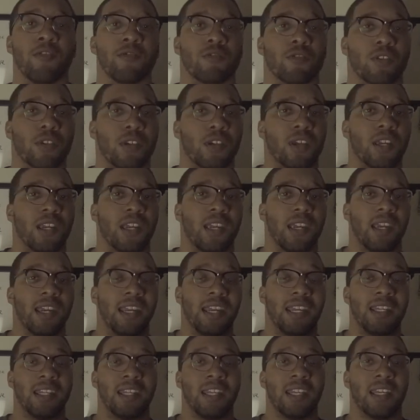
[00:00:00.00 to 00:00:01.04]
So it,
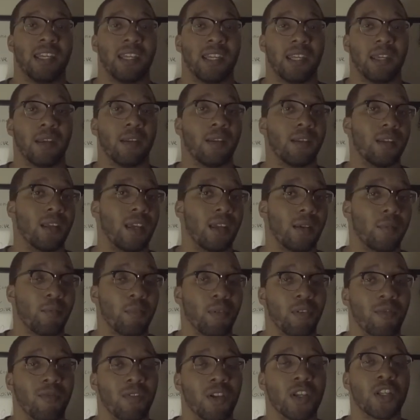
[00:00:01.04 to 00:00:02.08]
it, it, it, it
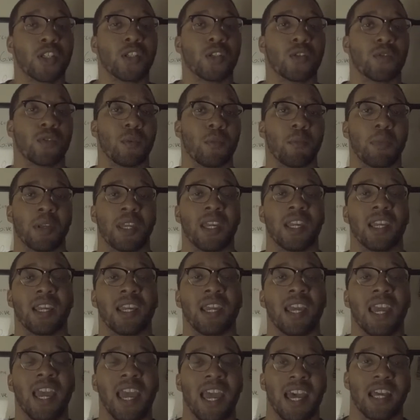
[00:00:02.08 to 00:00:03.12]
prevents you from being
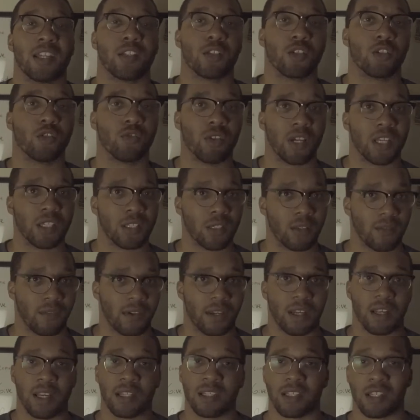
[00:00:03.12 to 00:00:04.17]
as aggressive
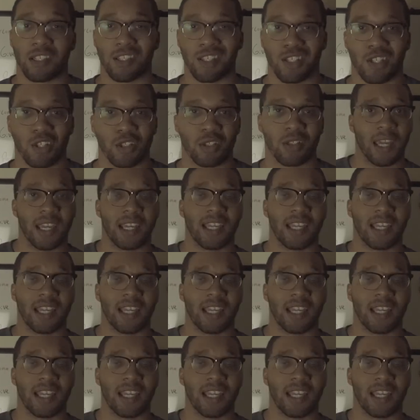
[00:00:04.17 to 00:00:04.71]
and as assertive.